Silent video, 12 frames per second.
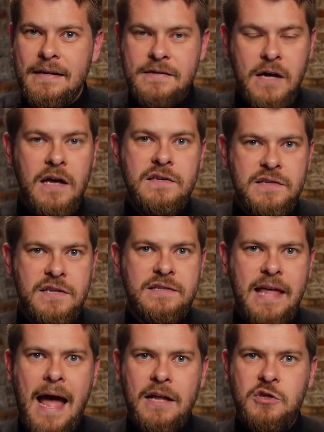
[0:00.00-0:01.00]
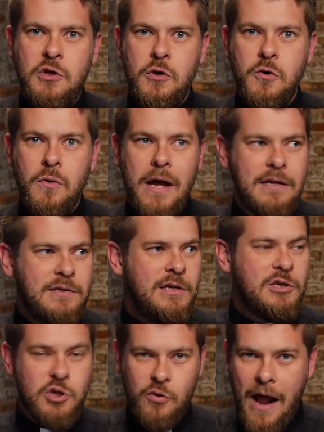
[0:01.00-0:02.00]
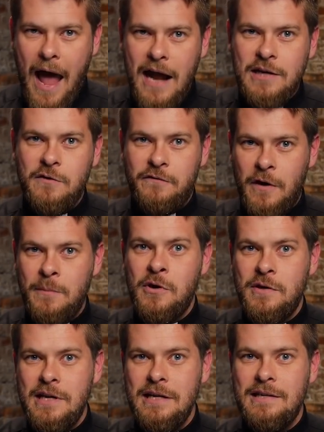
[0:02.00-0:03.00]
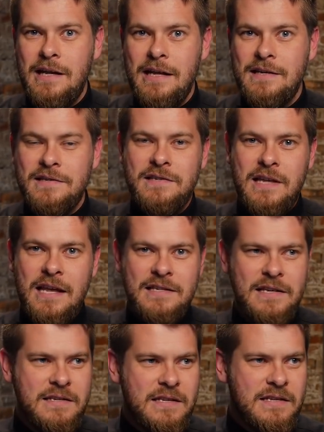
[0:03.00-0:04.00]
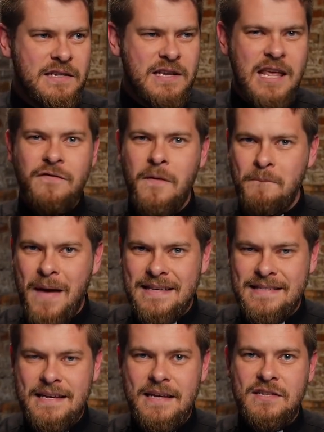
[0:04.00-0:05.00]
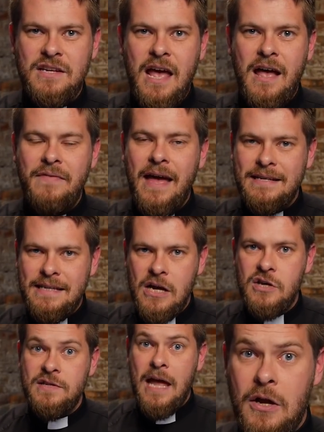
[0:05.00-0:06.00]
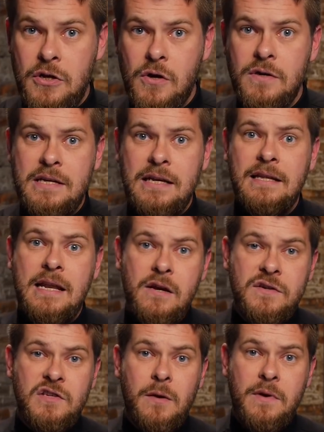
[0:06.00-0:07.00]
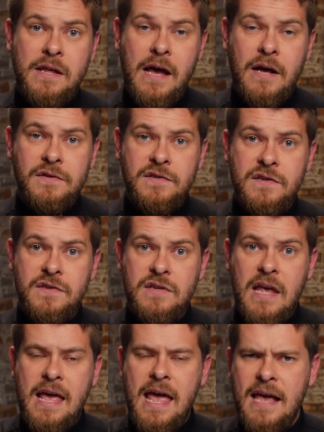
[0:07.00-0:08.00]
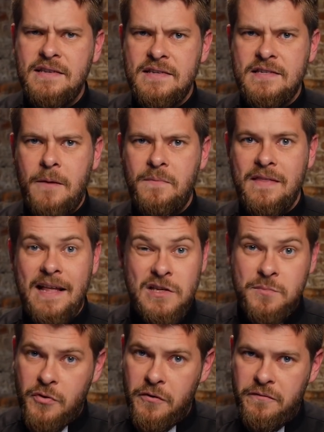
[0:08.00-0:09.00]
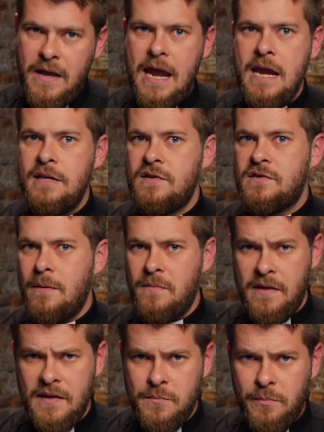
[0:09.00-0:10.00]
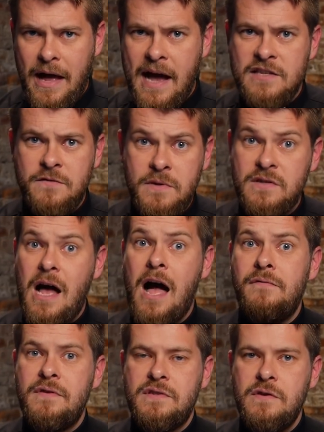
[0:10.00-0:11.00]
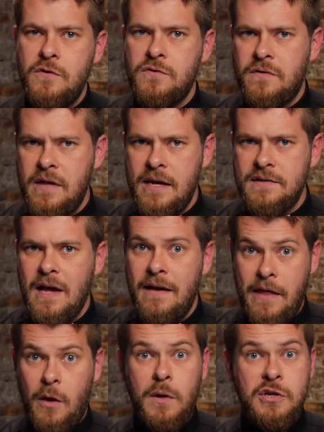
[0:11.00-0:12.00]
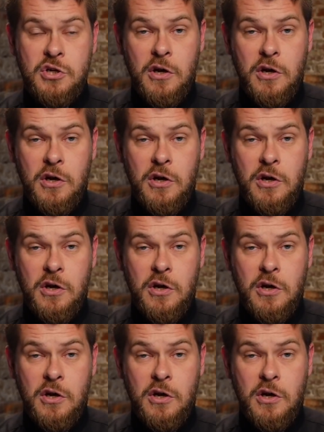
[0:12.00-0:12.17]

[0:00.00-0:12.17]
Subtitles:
does this tattoo detract from your dignity? Does it give a message that tears down your dignity or somebody else's? Is it something that's profane? Is it something that's blasphemous? Obviously, those are things that we should